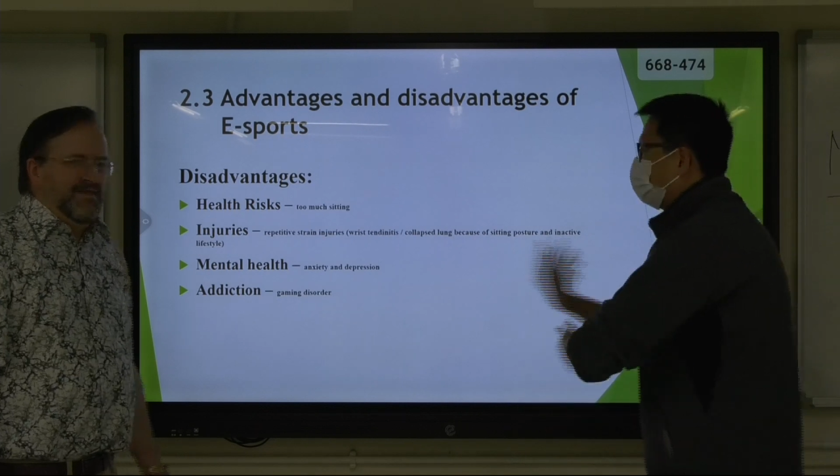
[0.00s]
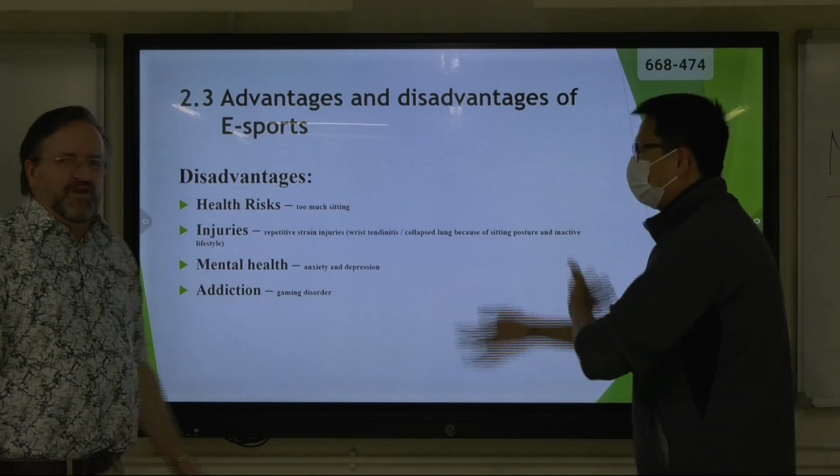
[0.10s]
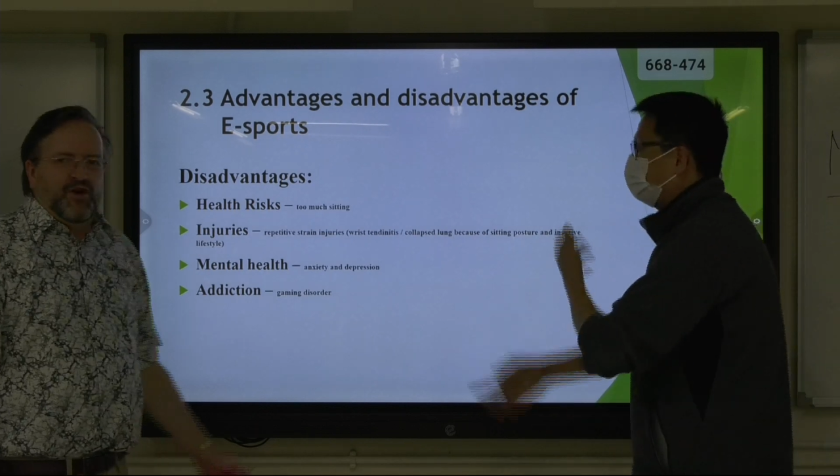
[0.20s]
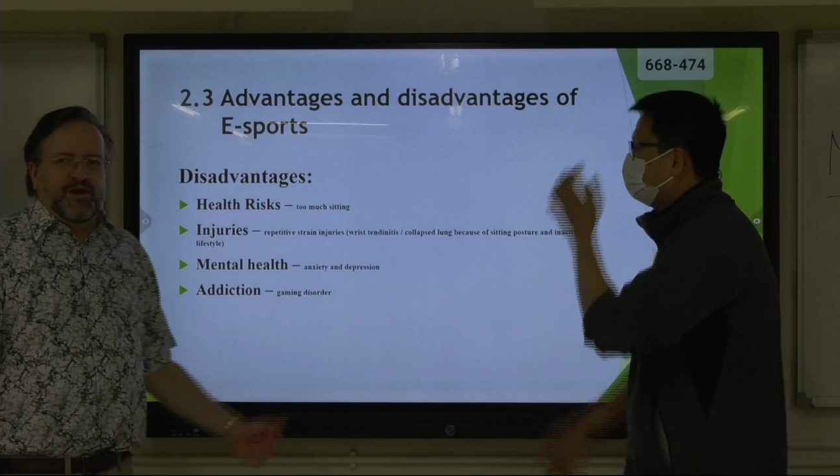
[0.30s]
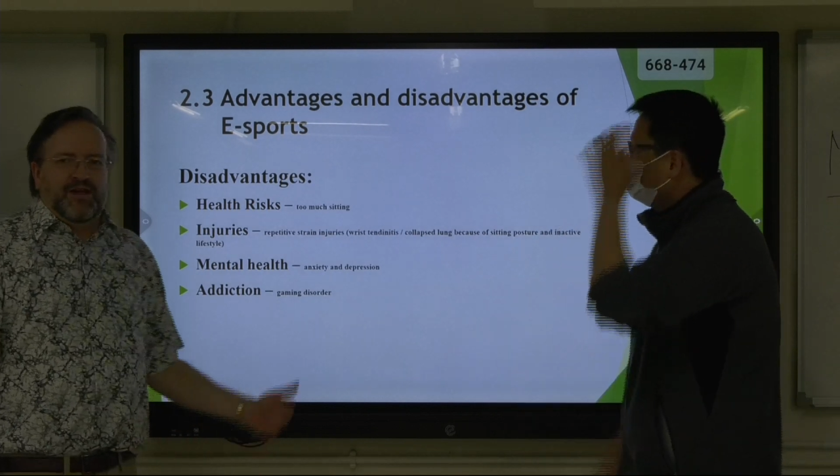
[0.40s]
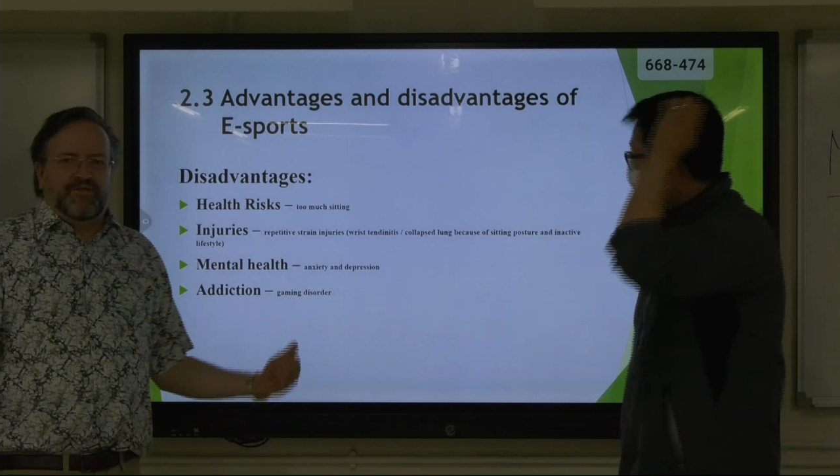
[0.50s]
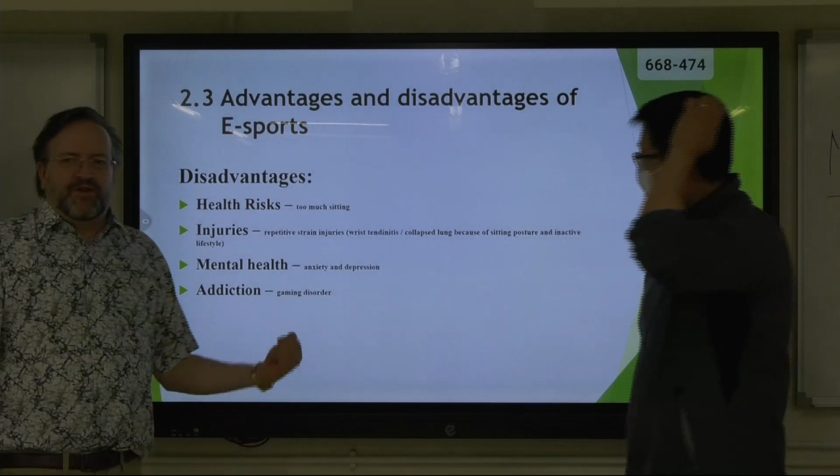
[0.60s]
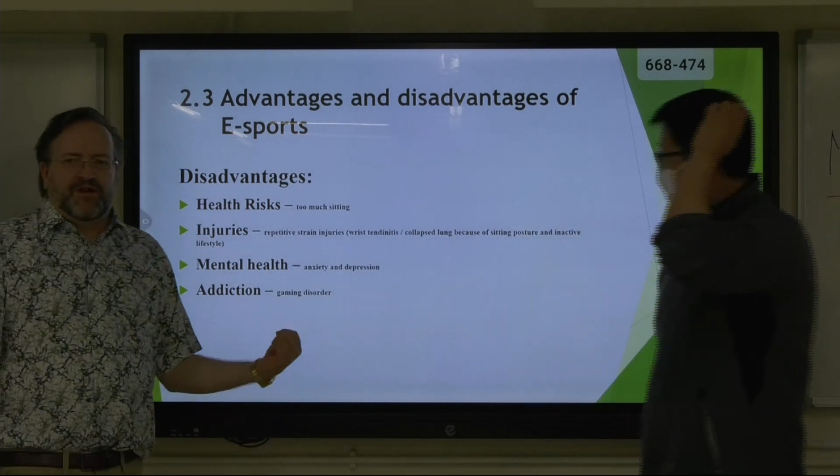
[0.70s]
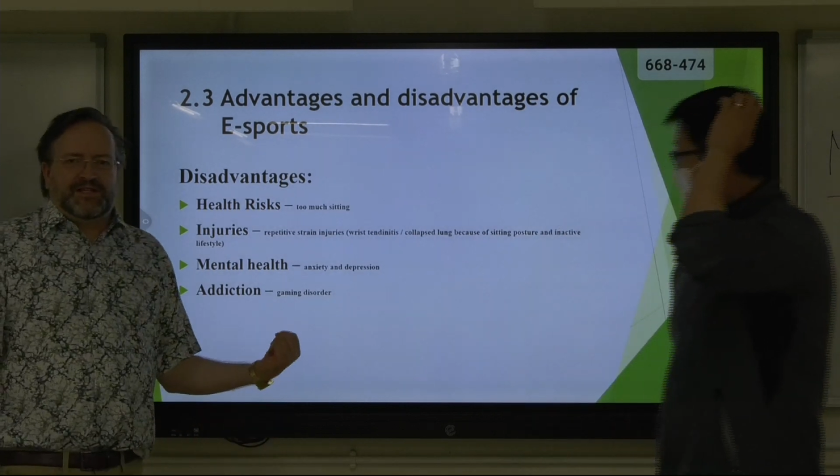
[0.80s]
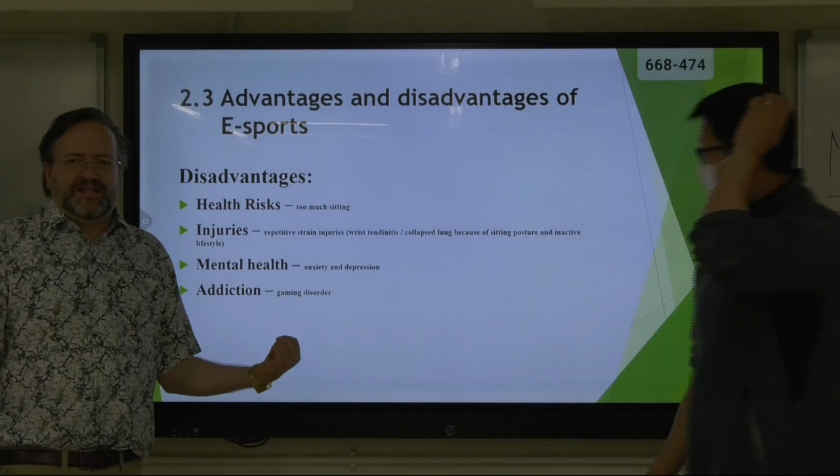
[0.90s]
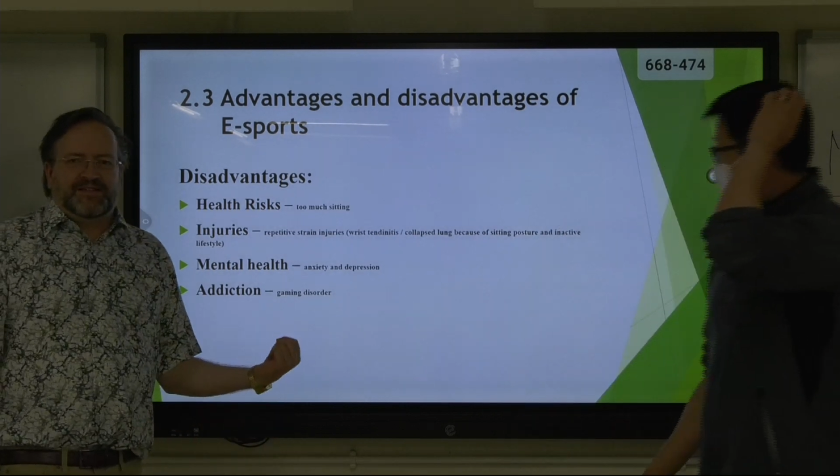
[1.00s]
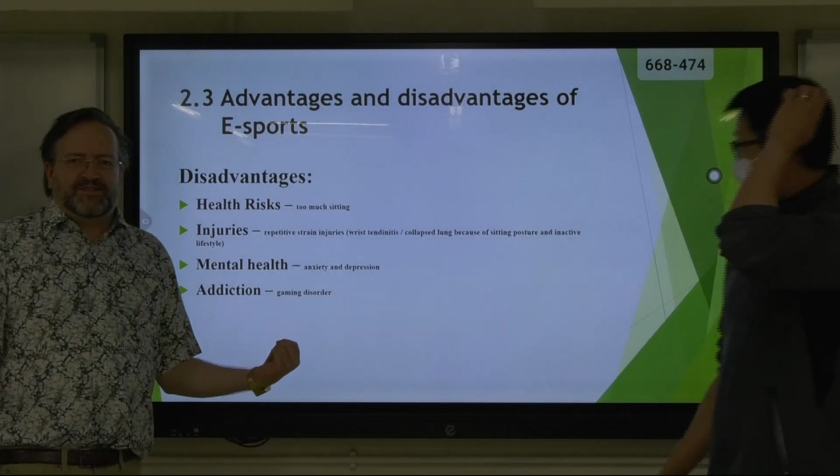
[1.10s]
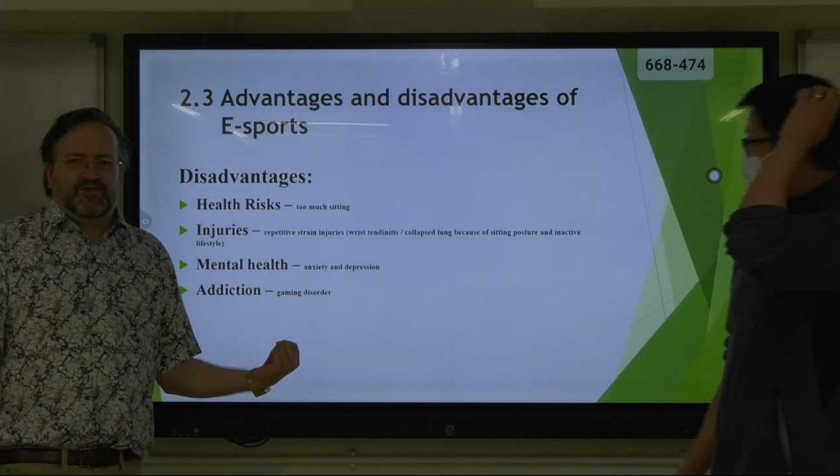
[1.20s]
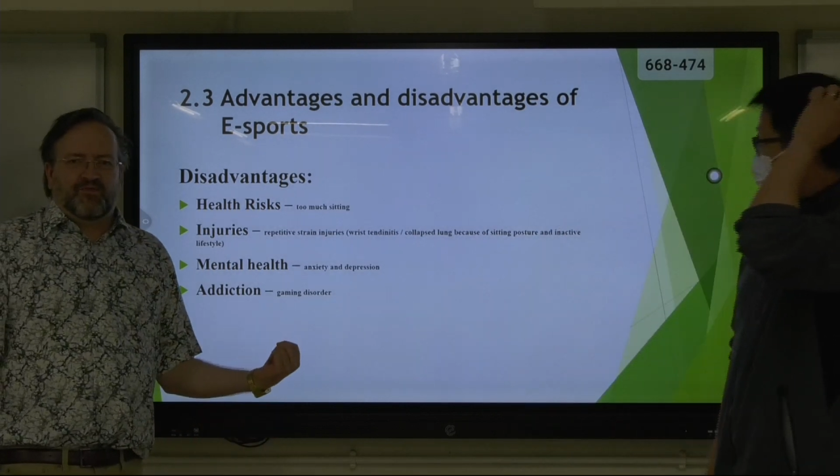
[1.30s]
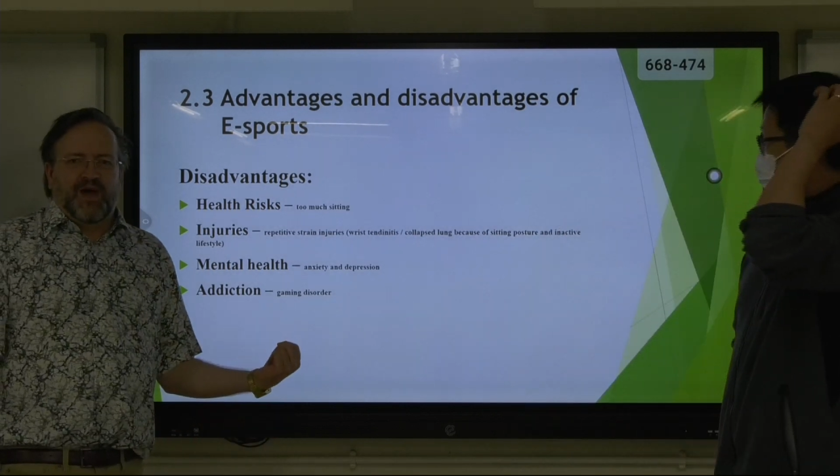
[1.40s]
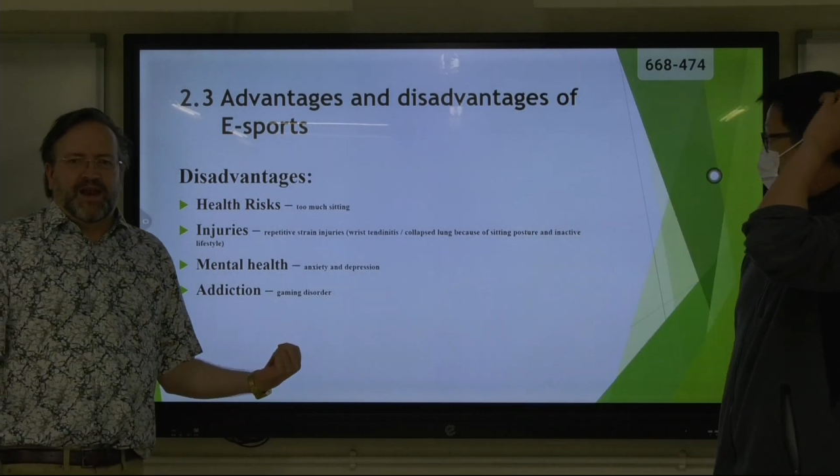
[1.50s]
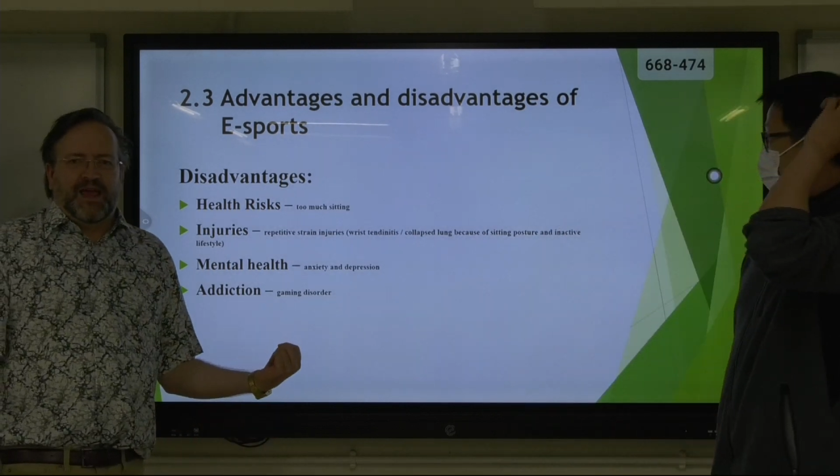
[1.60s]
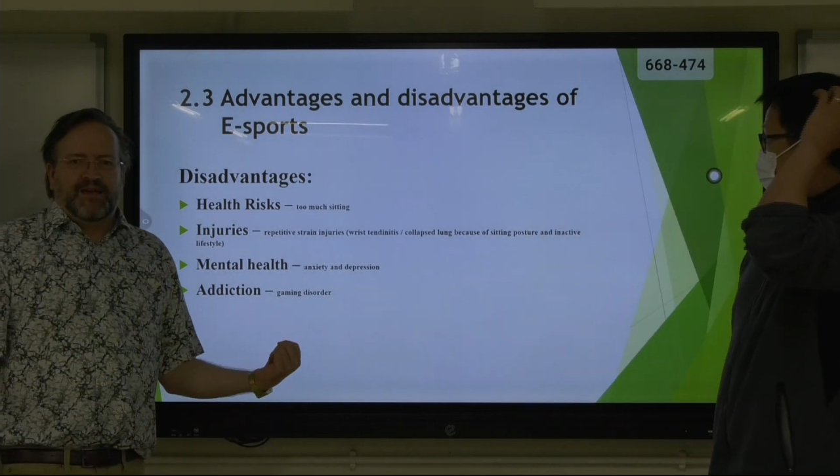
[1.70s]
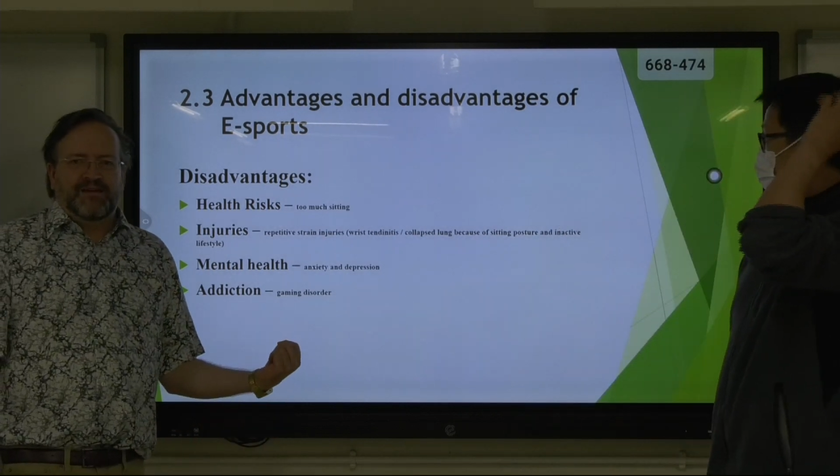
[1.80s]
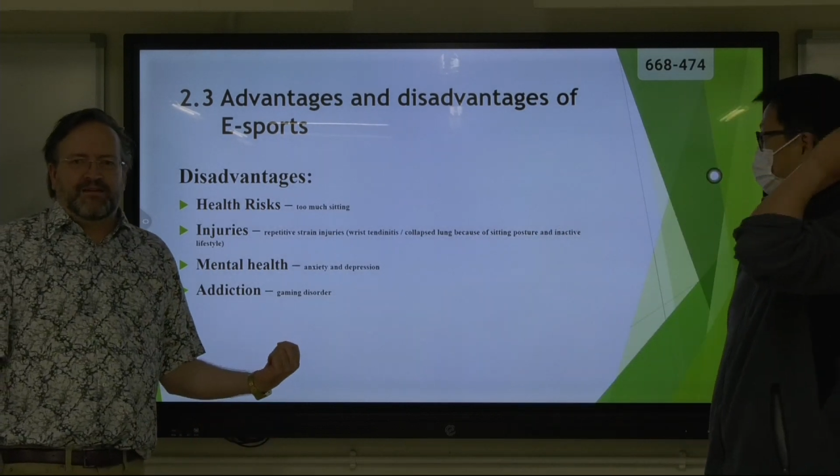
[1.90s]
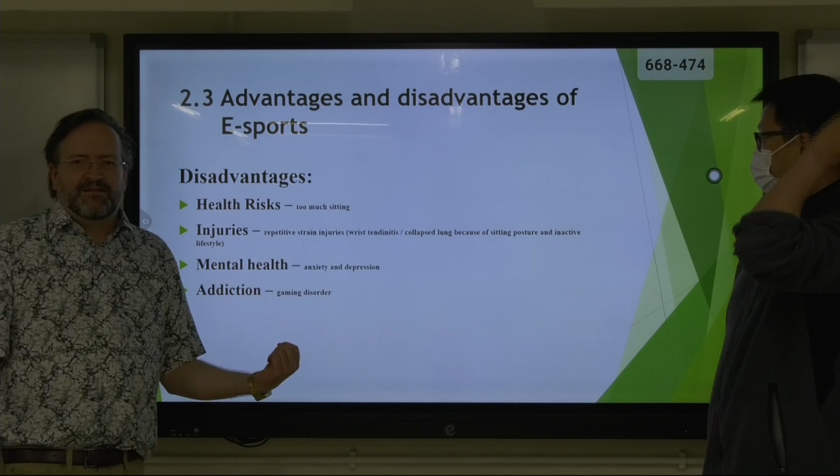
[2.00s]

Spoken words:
If you're addicted to running,